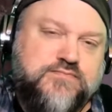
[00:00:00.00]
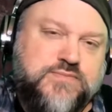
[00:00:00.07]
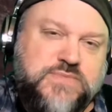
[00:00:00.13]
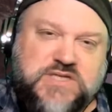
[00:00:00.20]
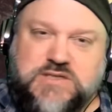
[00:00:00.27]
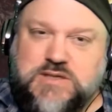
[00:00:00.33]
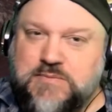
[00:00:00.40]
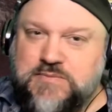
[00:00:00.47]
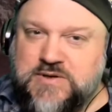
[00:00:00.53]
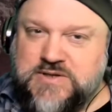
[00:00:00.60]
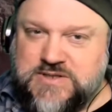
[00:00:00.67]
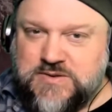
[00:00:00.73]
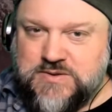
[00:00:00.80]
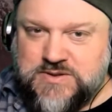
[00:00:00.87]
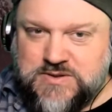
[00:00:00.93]
Something
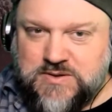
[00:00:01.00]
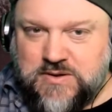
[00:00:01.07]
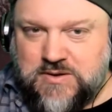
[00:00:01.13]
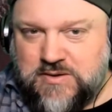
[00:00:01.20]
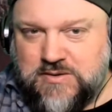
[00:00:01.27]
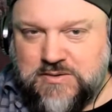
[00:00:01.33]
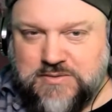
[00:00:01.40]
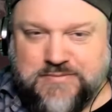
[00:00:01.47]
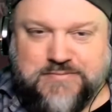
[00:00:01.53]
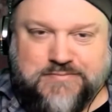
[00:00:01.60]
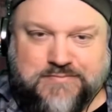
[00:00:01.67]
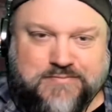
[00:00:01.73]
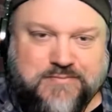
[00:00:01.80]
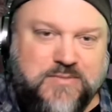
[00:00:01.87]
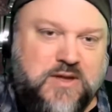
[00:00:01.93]
So Strong.
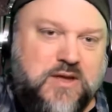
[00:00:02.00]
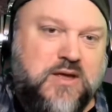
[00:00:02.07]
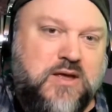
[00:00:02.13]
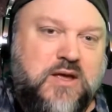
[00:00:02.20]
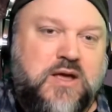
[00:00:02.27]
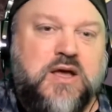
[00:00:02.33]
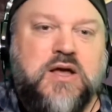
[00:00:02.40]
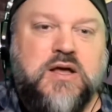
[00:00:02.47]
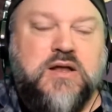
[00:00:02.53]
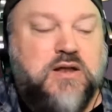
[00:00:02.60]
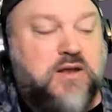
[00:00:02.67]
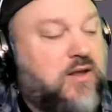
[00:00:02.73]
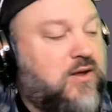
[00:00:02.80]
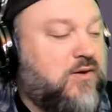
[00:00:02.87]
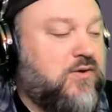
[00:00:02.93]

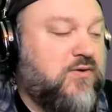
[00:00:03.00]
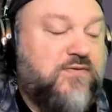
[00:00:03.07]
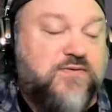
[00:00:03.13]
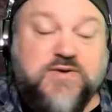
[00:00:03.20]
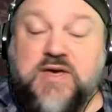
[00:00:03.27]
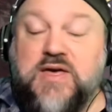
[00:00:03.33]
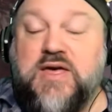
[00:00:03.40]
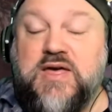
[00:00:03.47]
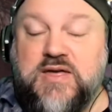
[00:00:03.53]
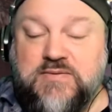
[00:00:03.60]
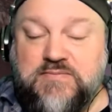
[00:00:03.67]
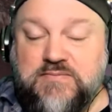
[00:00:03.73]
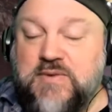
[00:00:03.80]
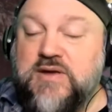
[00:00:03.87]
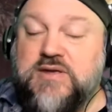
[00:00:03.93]
Love
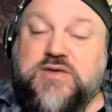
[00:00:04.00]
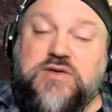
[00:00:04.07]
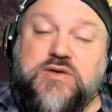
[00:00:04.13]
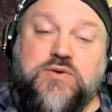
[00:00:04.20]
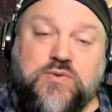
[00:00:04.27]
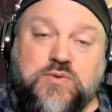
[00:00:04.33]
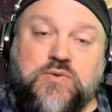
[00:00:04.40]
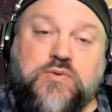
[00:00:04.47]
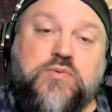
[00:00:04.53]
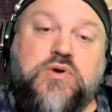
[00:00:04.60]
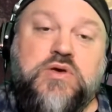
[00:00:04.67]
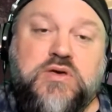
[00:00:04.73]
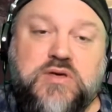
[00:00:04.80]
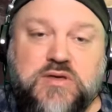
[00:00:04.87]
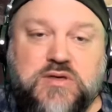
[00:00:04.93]
can make you
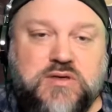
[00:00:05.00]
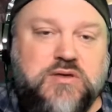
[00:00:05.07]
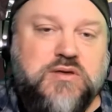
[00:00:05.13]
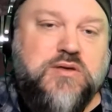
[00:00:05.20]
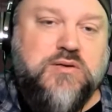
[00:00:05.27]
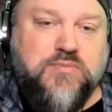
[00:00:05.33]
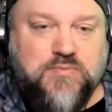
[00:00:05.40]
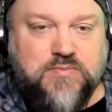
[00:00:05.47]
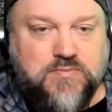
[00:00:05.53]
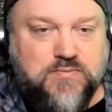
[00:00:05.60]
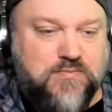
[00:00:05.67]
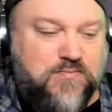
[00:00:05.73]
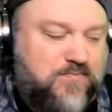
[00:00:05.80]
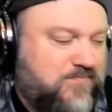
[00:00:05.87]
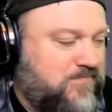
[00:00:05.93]
weak,
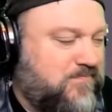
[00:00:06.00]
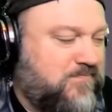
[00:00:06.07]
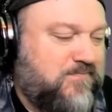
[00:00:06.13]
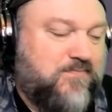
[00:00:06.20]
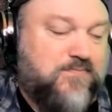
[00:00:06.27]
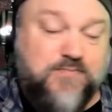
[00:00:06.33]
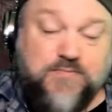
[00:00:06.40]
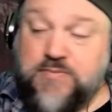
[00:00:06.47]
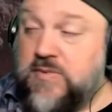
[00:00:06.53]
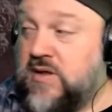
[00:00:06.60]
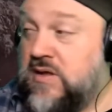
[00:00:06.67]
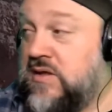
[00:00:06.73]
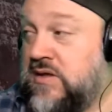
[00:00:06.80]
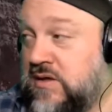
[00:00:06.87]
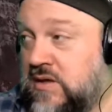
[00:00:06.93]

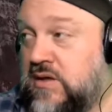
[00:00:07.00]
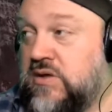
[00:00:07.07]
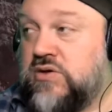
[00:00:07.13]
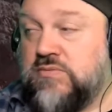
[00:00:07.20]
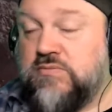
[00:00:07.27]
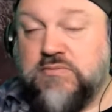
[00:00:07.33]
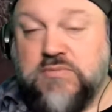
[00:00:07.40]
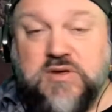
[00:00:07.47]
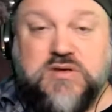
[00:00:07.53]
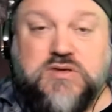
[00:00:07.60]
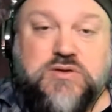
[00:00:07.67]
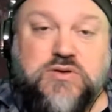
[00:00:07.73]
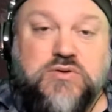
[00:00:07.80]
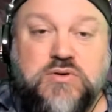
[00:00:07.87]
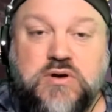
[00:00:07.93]
can make
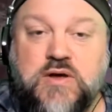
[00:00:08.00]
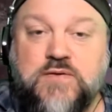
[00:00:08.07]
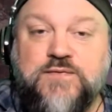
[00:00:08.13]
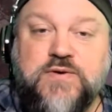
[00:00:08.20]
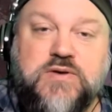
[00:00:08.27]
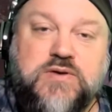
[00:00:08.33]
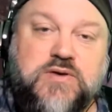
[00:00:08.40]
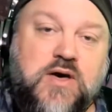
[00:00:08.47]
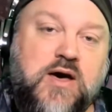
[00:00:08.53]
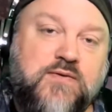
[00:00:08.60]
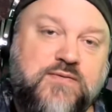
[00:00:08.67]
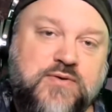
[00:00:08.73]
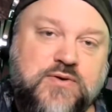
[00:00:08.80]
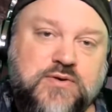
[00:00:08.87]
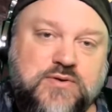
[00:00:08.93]
you run for
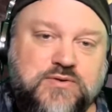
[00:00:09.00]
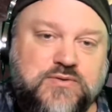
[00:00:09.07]
cover.